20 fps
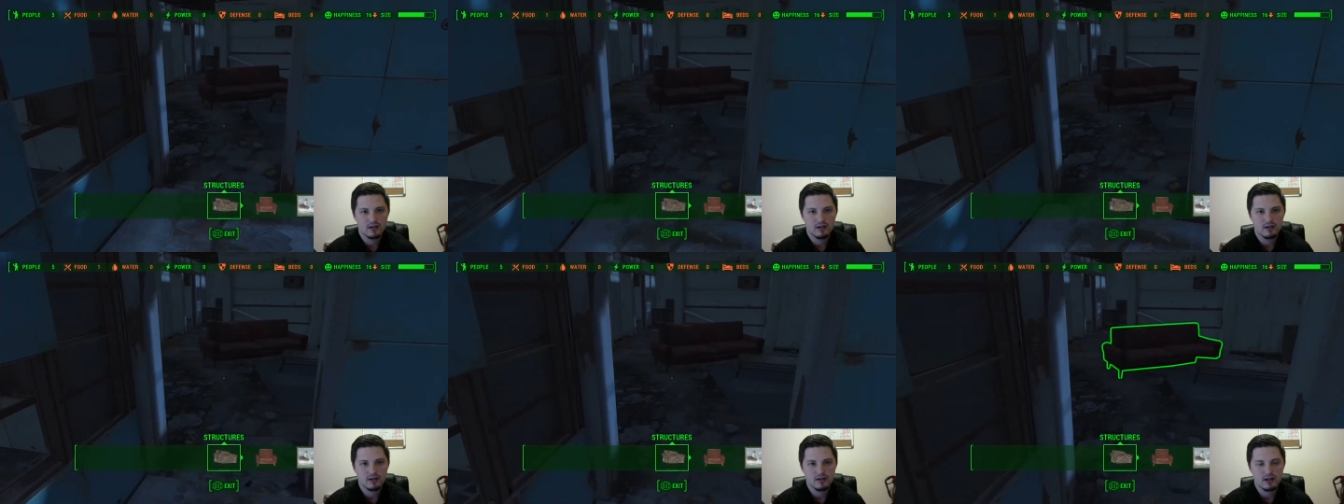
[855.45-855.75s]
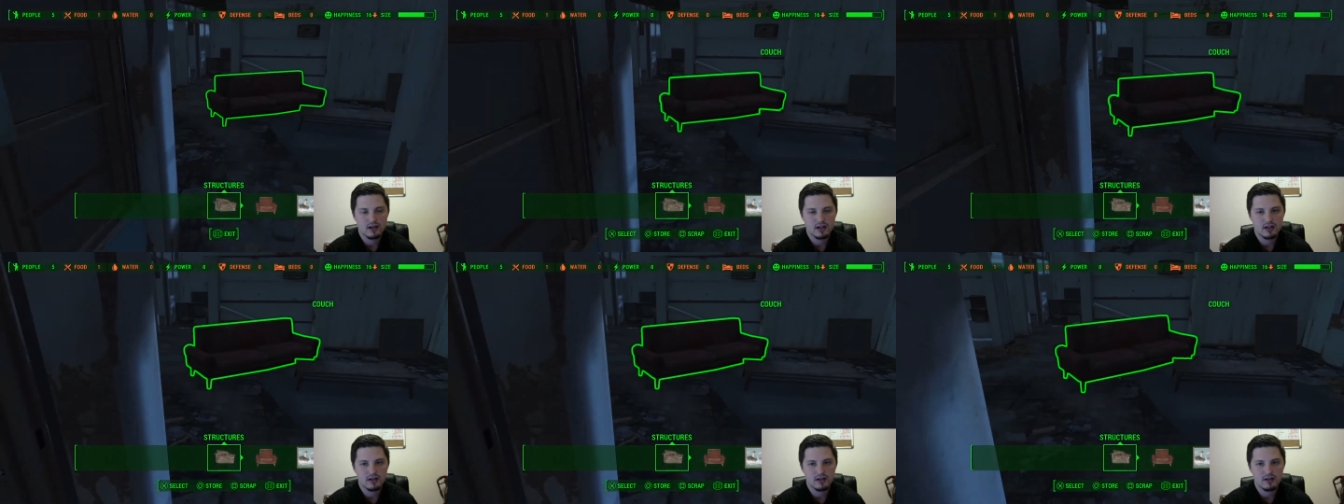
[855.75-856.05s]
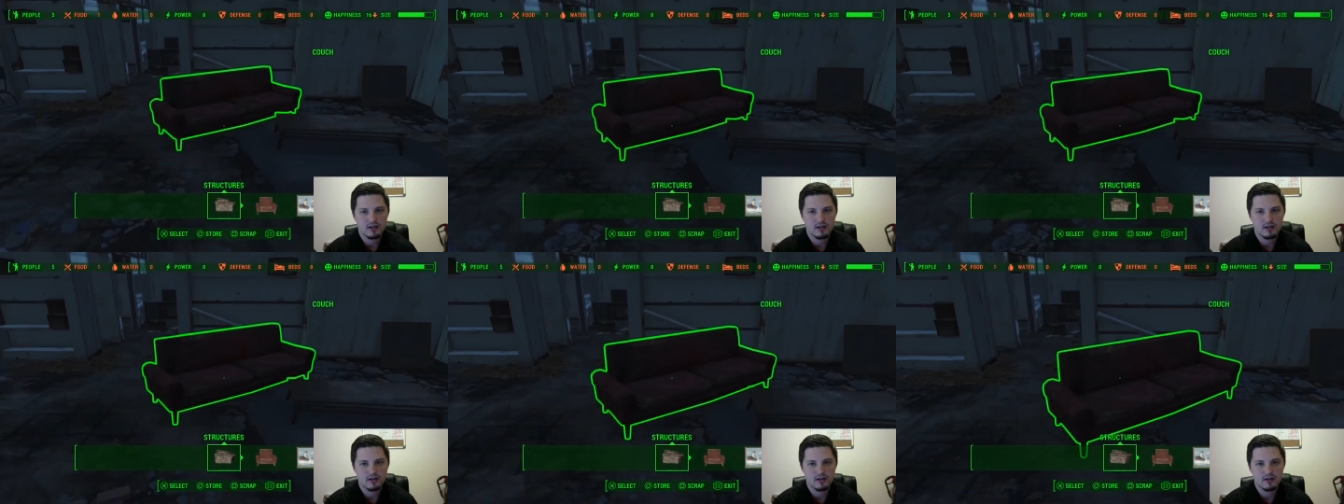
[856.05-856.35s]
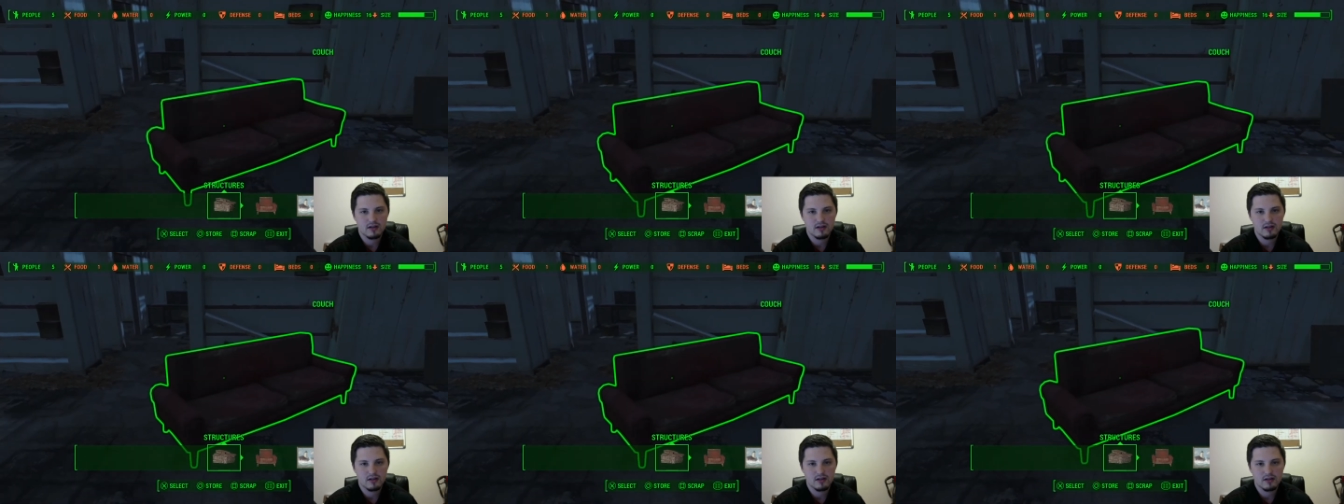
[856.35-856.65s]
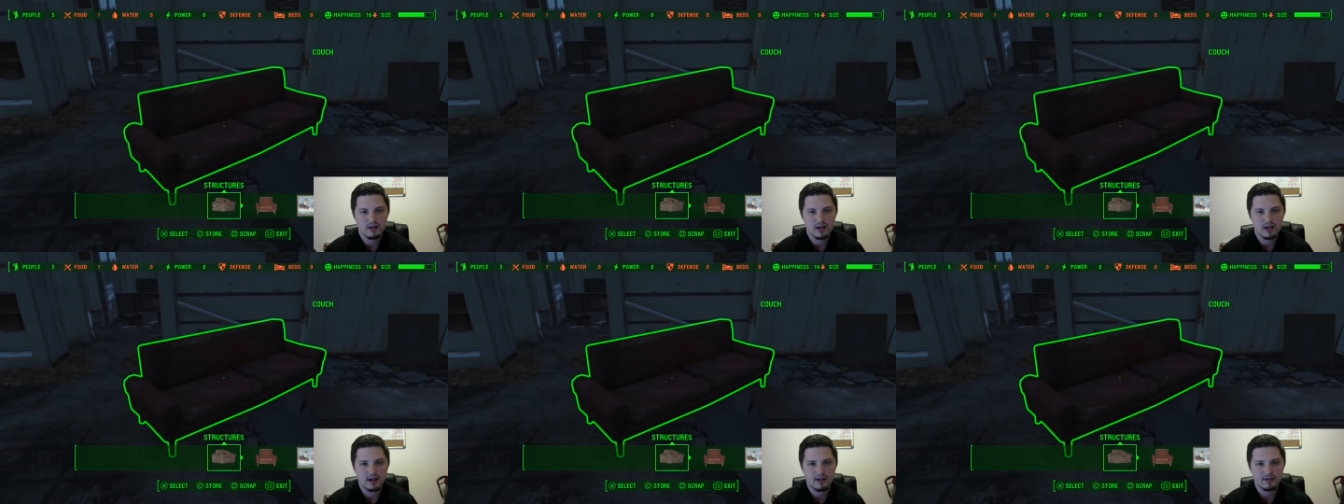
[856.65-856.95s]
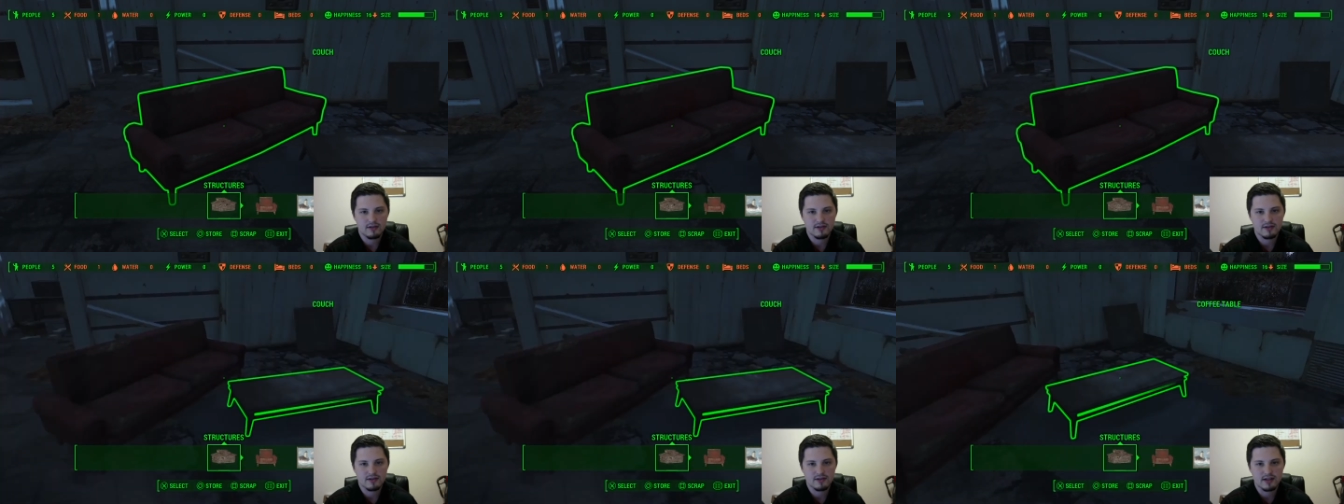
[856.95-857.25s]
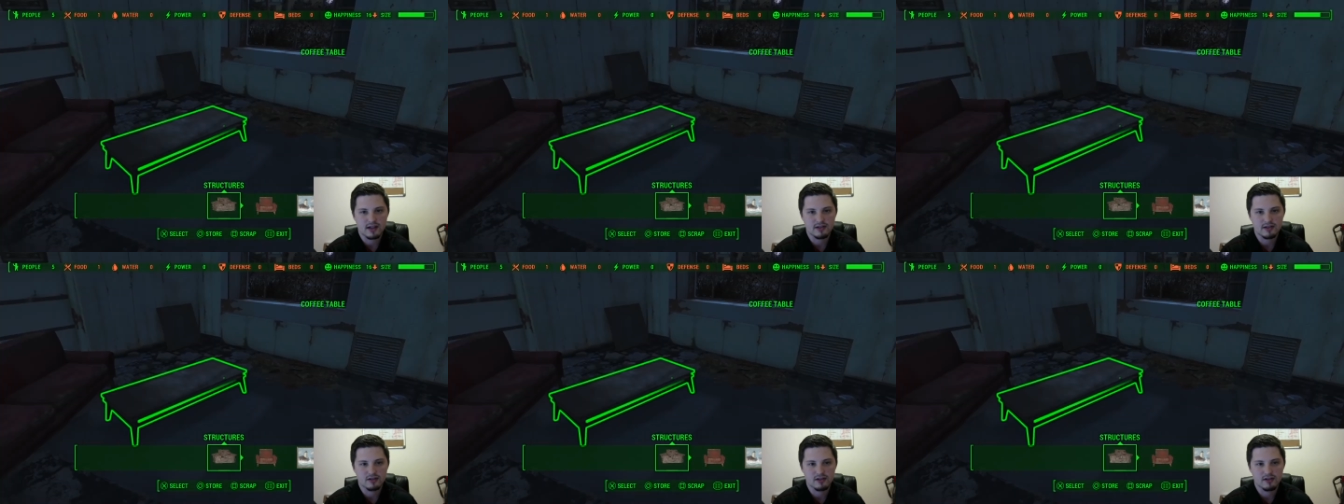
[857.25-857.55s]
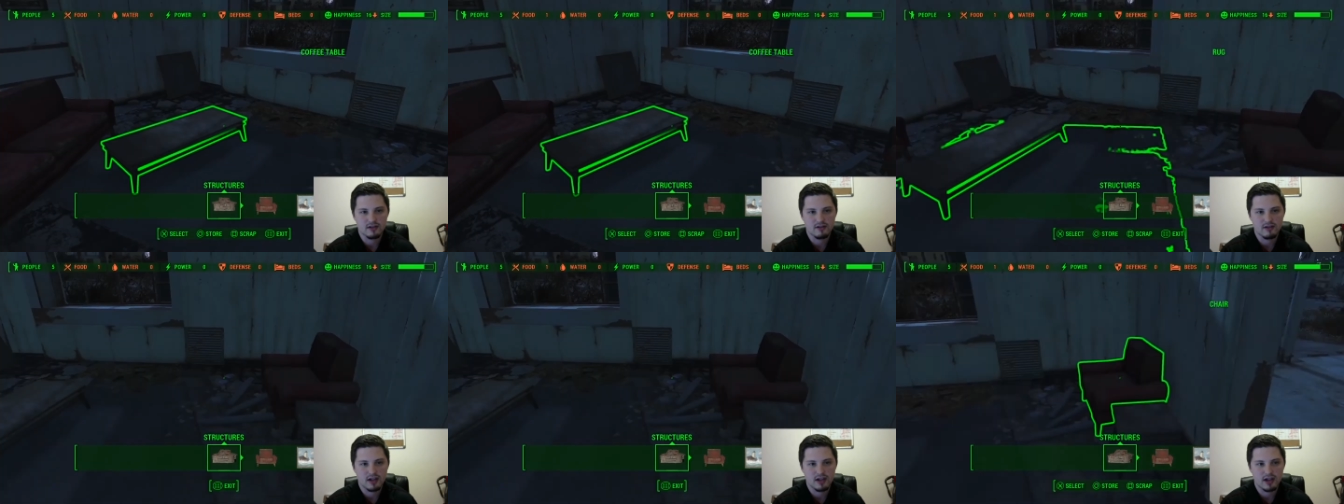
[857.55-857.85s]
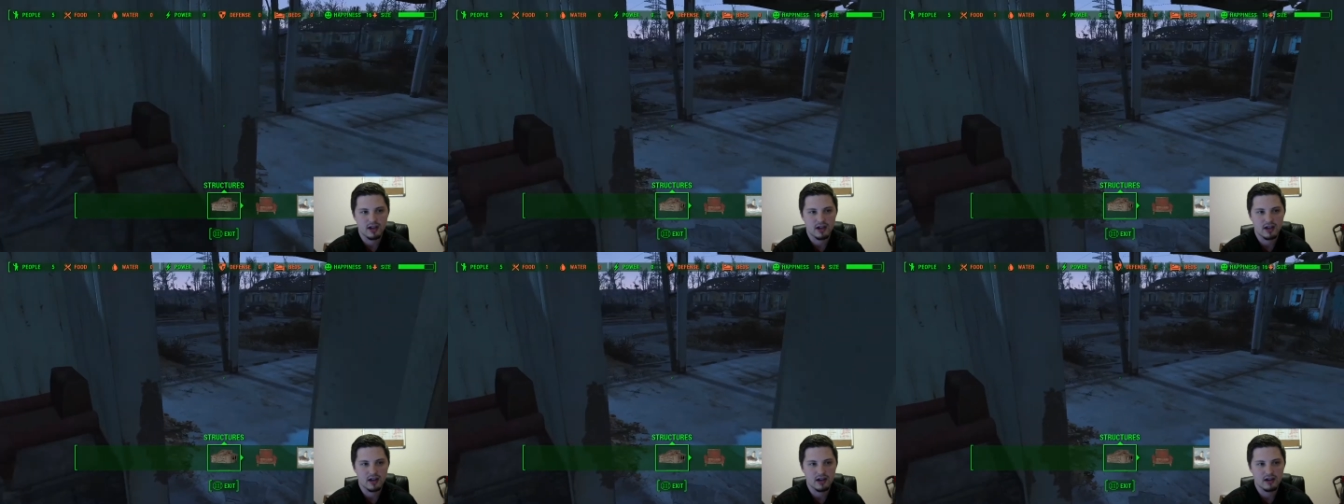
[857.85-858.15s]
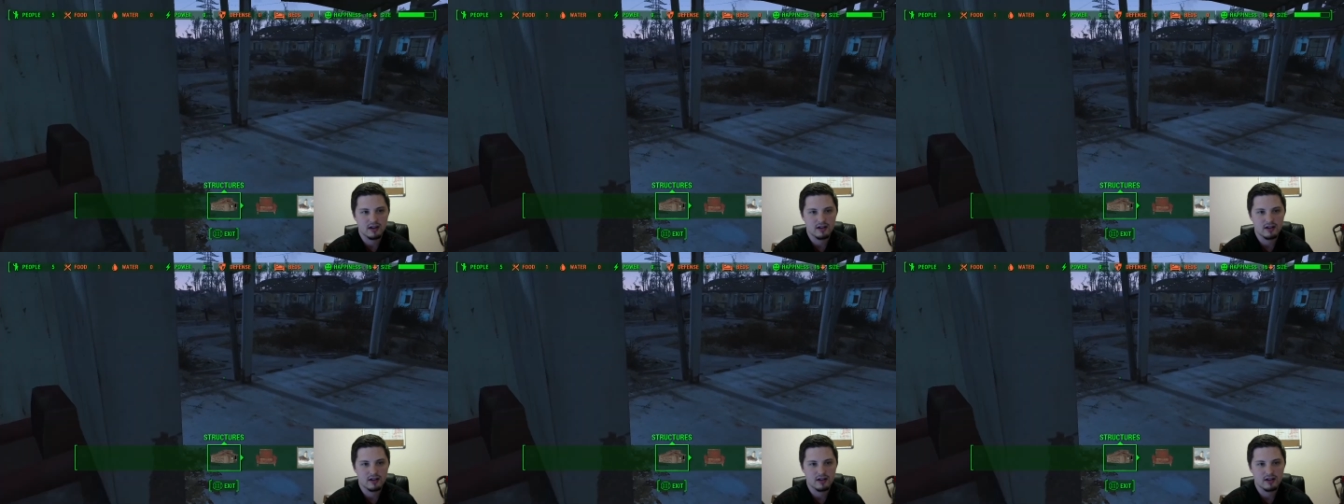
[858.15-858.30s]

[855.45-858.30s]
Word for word: That house is actually okay.